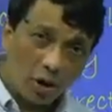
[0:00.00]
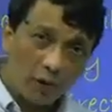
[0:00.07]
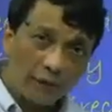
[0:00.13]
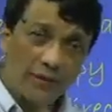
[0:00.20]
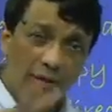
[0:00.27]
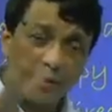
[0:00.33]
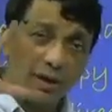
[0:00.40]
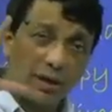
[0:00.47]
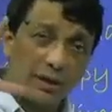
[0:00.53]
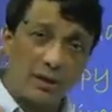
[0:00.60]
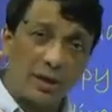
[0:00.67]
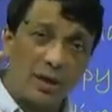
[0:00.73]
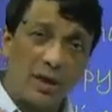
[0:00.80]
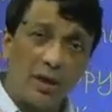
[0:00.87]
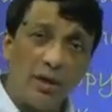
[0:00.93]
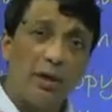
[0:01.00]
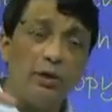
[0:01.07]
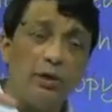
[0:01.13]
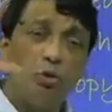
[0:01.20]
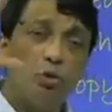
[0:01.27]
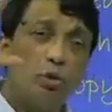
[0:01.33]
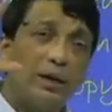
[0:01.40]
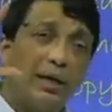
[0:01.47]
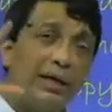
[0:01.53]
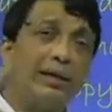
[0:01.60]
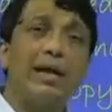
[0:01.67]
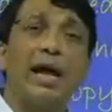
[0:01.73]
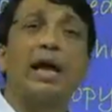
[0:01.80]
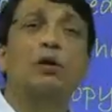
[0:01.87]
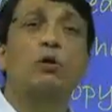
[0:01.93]
of the retina, you do an
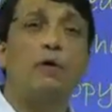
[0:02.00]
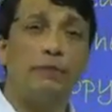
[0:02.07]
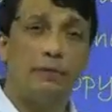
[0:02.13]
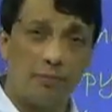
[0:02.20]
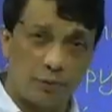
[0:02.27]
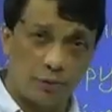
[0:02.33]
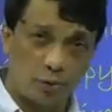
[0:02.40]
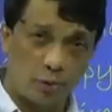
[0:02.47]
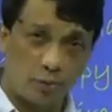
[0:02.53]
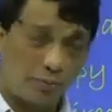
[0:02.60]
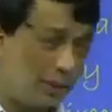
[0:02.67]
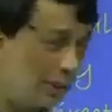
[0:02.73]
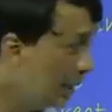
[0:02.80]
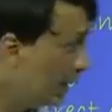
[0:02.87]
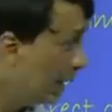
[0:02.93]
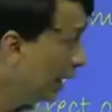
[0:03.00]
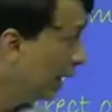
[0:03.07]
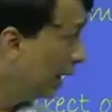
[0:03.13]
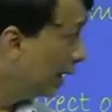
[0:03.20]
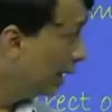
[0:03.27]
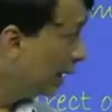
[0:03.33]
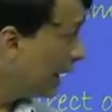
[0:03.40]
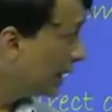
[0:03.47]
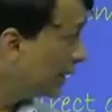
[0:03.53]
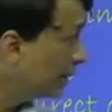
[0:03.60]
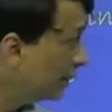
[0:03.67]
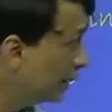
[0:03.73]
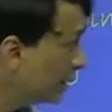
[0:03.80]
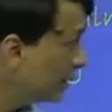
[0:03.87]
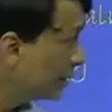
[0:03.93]
indirect ophthalmoscopy like
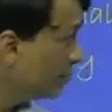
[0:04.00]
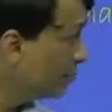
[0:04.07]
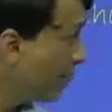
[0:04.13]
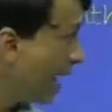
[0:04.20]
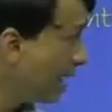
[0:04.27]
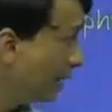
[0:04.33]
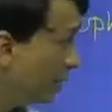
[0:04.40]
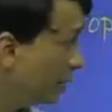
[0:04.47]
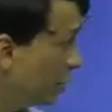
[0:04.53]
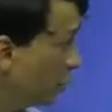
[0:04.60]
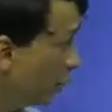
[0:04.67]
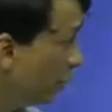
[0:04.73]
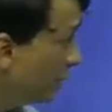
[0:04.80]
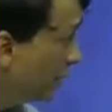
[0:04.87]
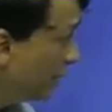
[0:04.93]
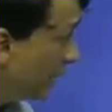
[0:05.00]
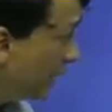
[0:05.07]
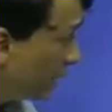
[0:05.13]
this man is doing, this